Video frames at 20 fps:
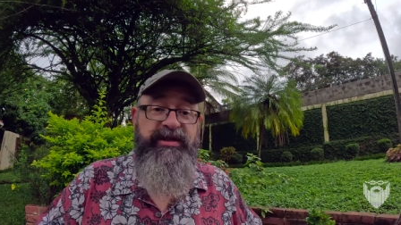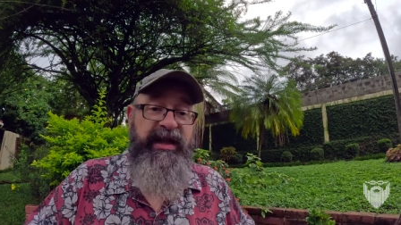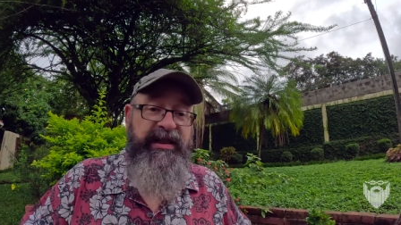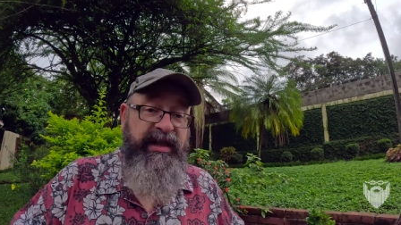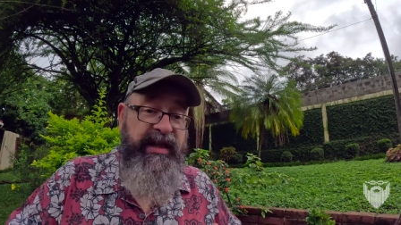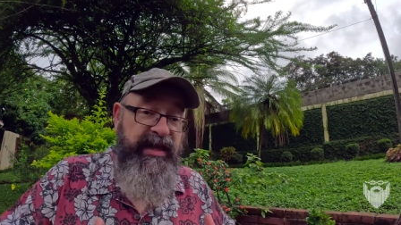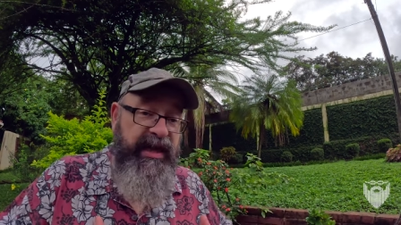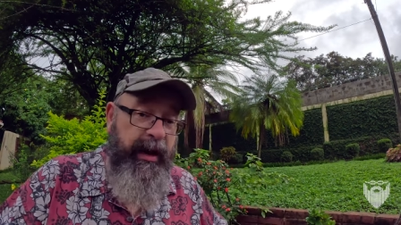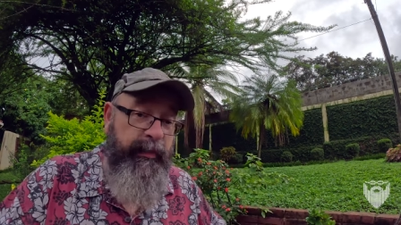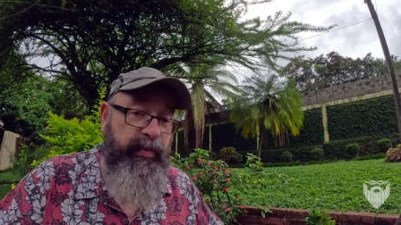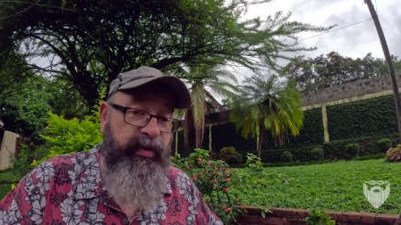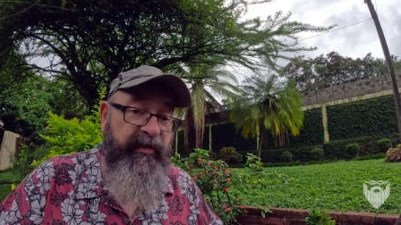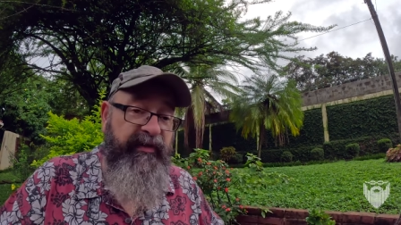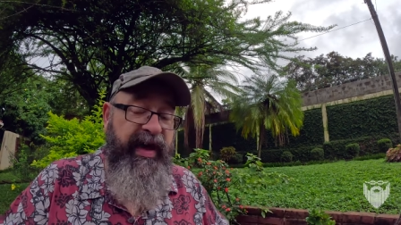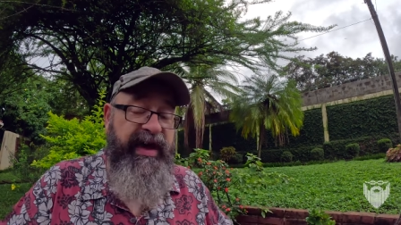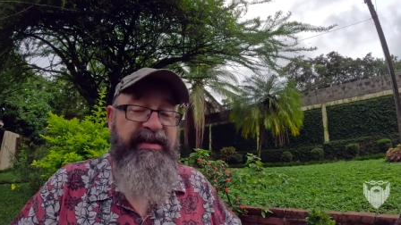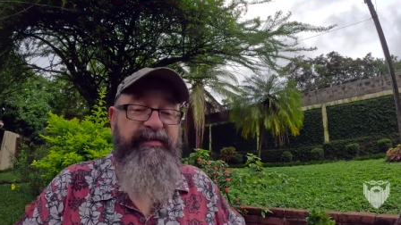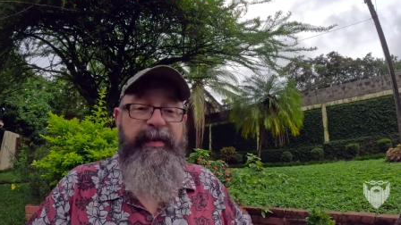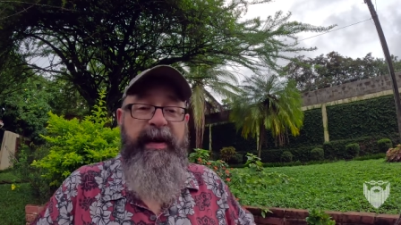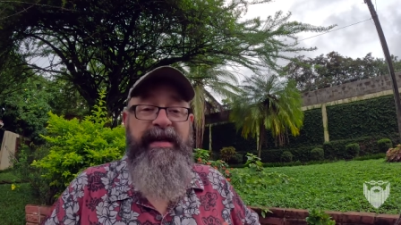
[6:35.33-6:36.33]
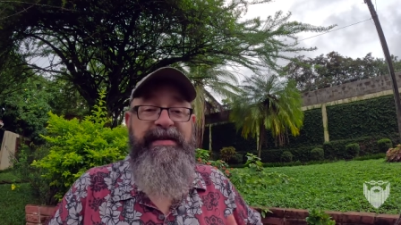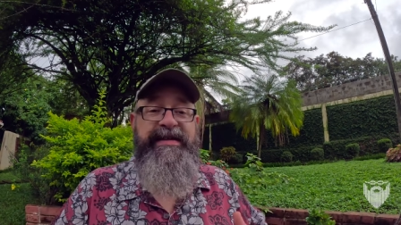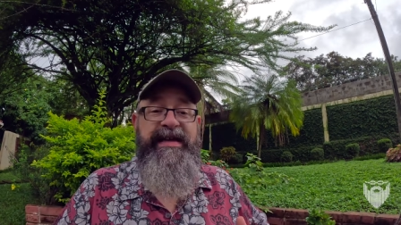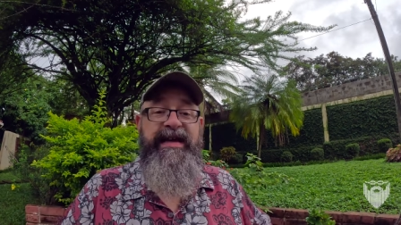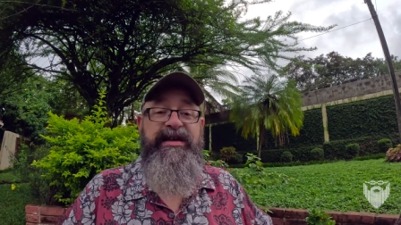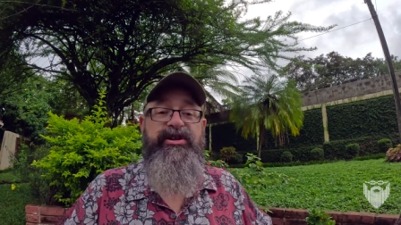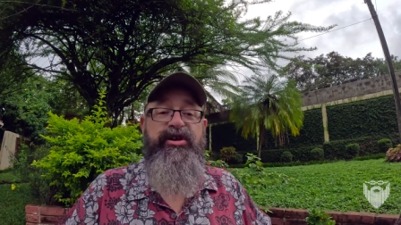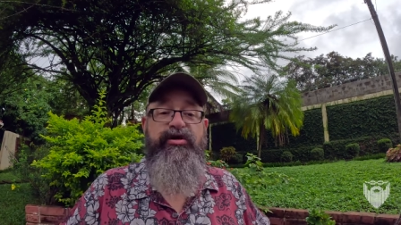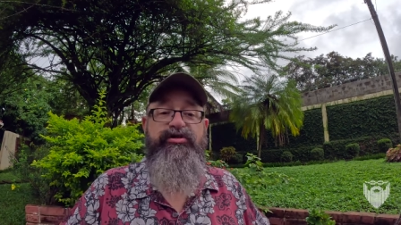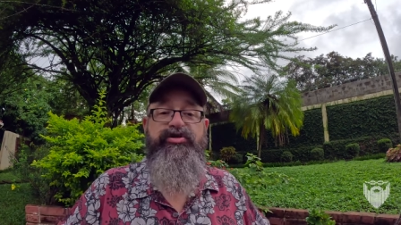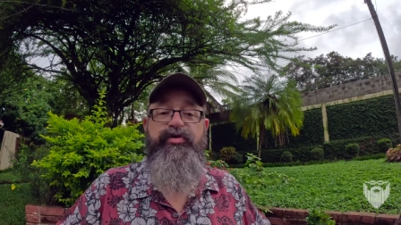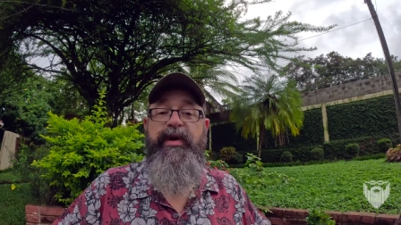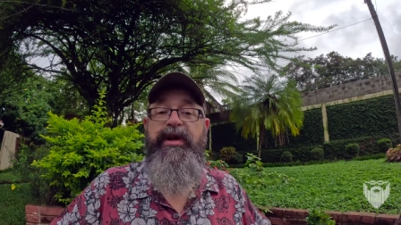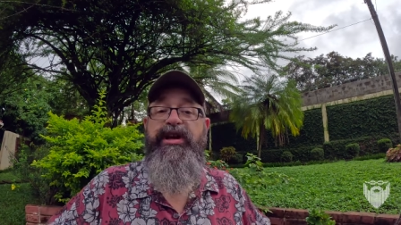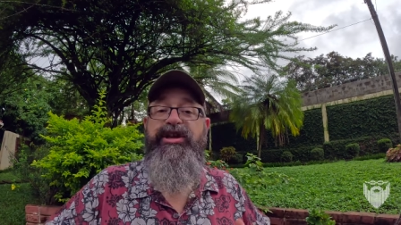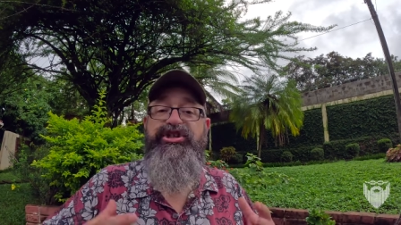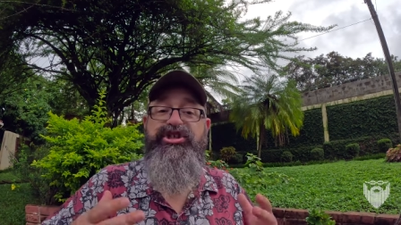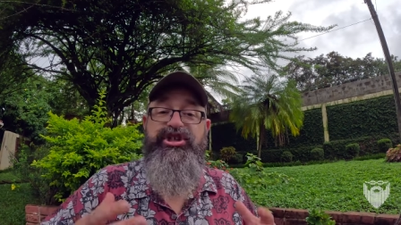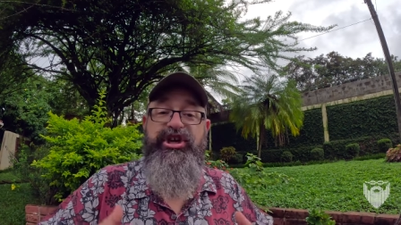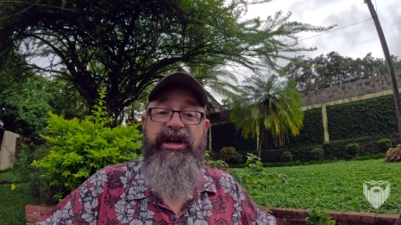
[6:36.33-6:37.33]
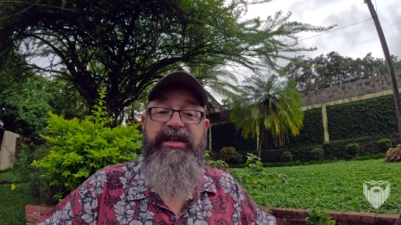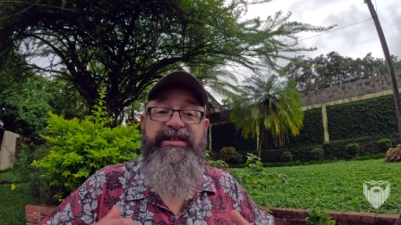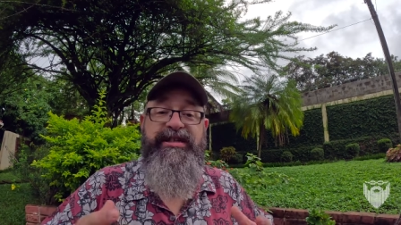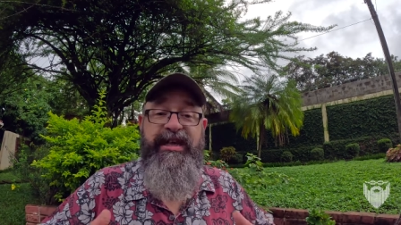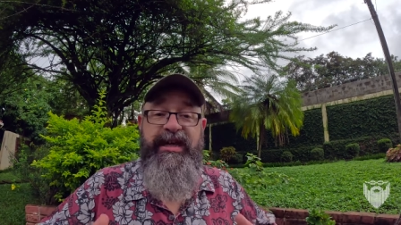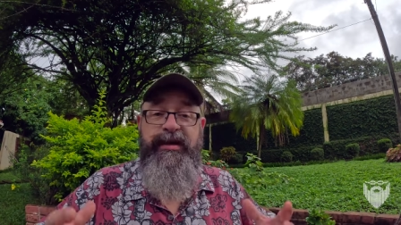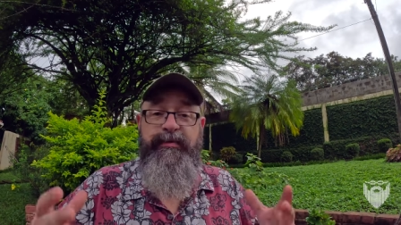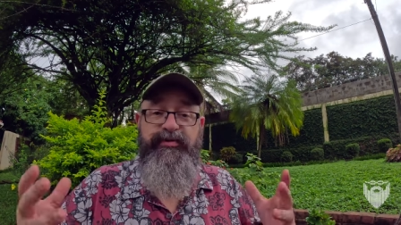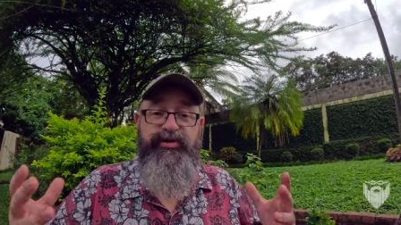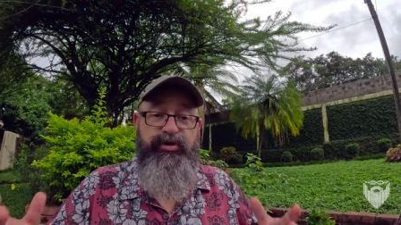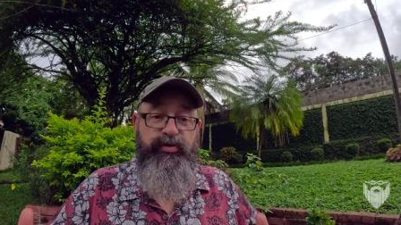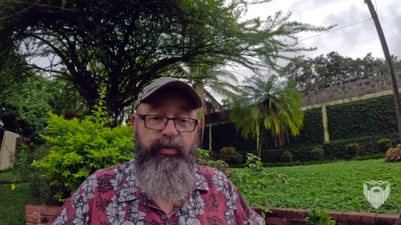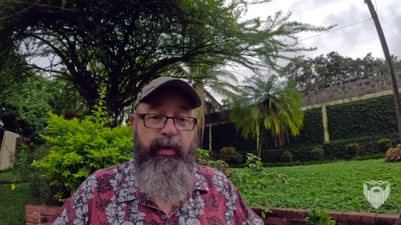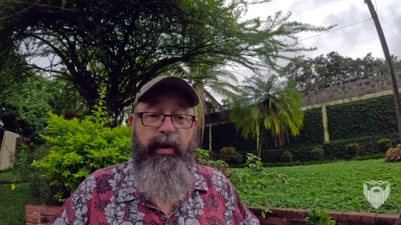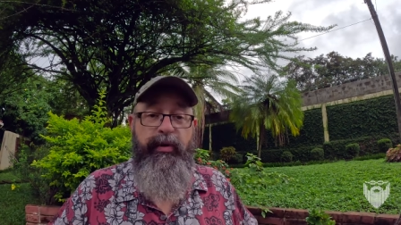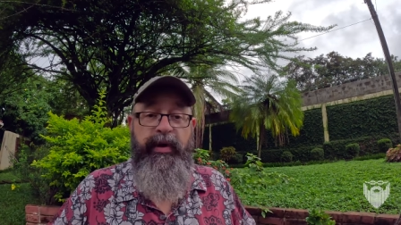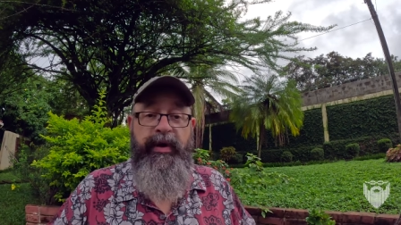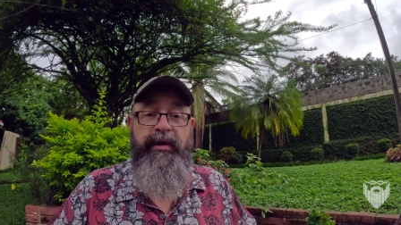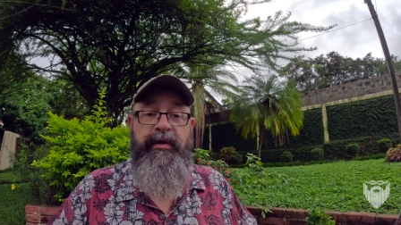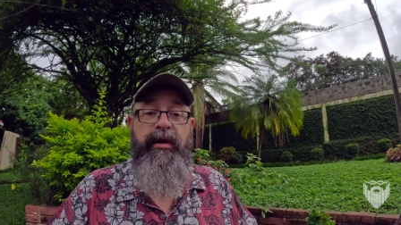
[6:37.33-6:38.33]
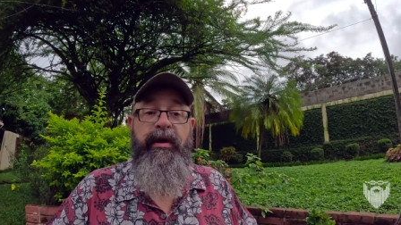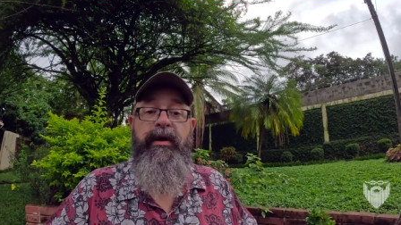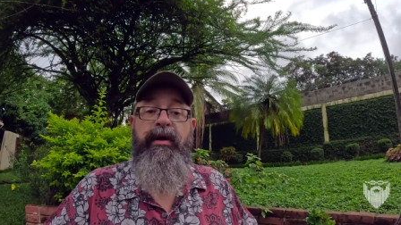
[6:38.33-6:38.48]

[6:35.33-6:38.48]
that the number of expats in Costa Rica just keeps growing.